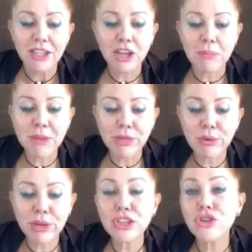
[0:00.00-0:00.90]
Number
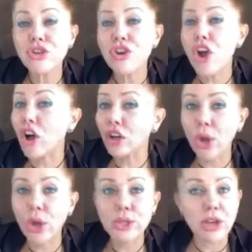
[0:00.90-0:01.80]
three, do not
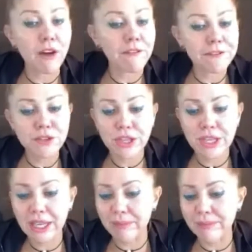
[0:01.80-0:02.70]
close off to
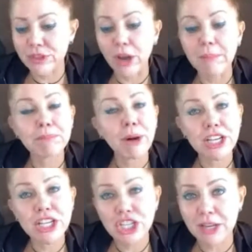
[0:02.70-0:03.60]
him. Don't
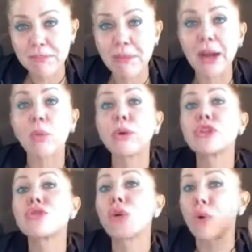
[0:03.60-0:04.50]
punish him by
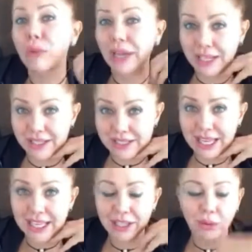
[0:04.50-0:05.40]
withdrawing and
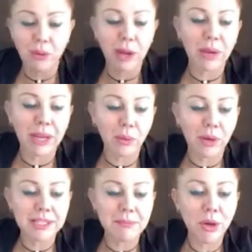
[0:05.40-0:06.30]
taking away what he
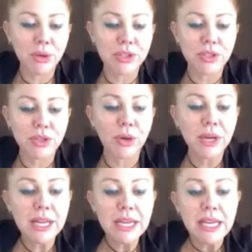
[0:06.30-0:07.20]
wants the most. So
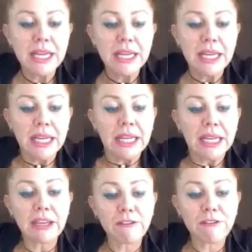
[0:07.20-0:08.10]

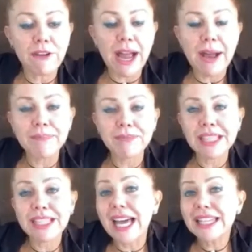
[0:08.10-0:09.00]
if, and
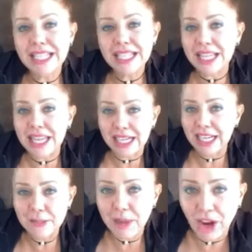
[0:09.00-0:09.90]
this is the thing,
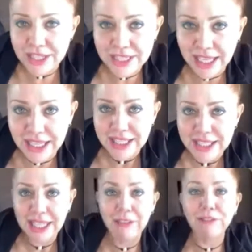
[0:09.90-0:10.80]
let's be honest,
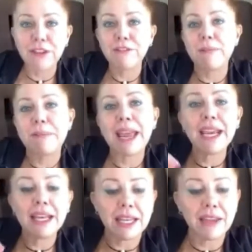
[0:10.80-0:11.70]
ladies. If a
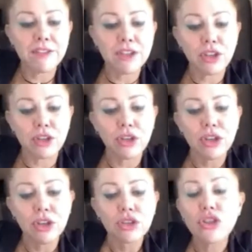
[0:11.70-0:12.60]
man gives you
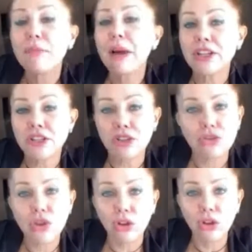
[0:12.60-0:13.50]
too much
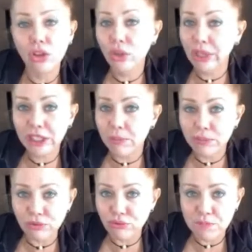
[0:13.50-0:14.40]
control, you end up
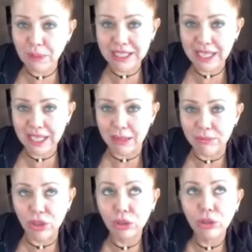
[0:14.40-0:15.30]
disrespecting
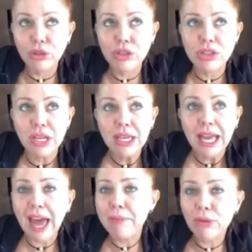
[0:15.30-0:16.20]
him. You lose
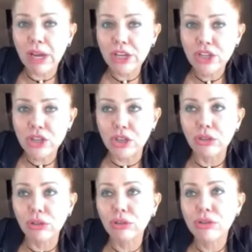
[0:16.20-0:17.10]
admiration.
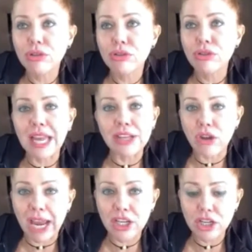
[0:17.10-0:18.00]
You lose the
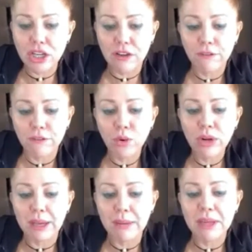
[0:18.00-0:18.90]
attraction for
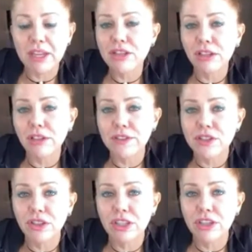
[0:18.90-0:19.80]
him because all of a
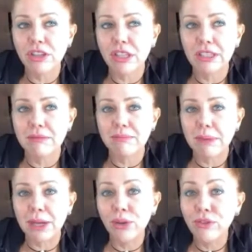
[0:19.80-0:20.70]
sudden you can
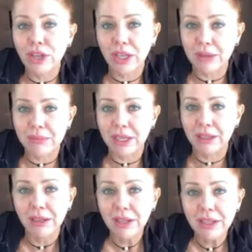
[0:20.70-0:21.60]
maneuver him and,